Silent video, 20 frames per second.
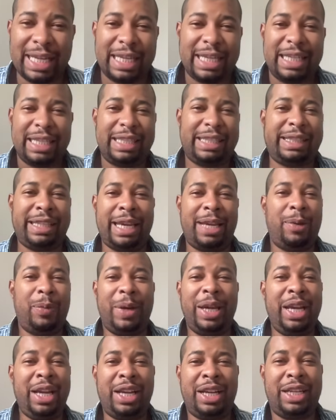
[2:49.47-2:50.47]
See,
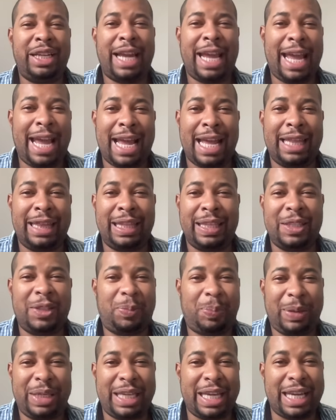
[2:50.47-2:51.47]
we could have had this
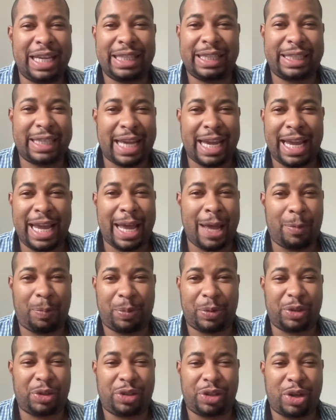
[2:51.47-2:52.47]
PSA
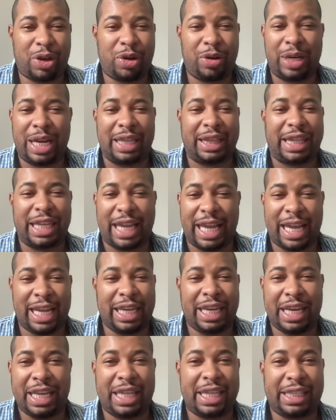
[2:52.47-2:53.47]
episode at the
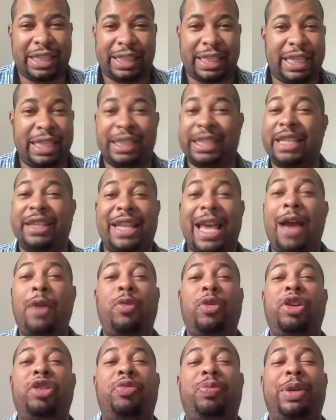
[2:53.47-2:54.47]
end of the season. That
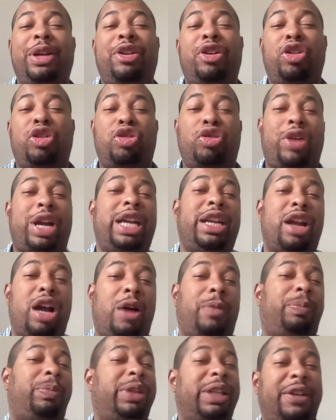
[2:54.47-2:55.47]
would have been a great
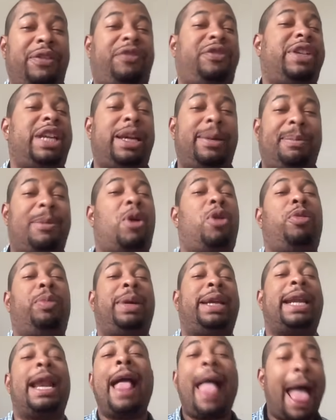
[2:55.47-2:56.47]
uplifting
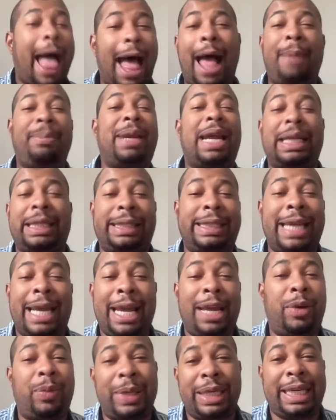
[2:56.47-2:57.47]
moment. I'm not
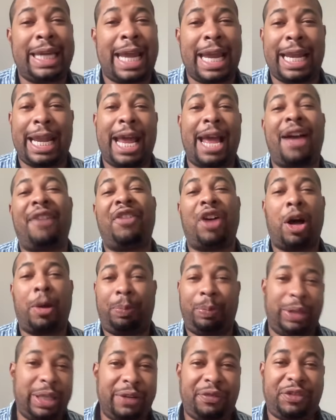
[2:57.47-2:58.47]
saying we can't have
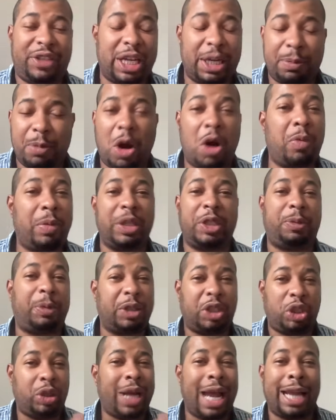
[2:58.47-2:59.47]
uplifting moments,
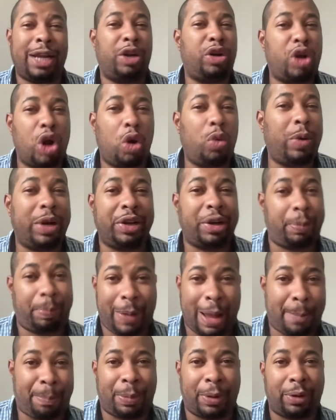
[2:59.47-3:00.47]
but you gotta know when to
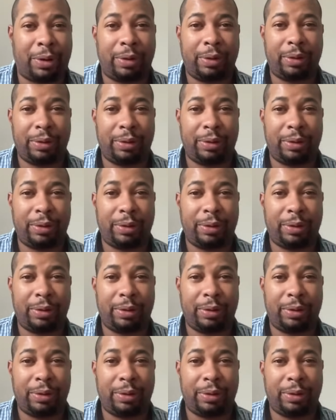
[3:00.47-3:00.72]
pepper.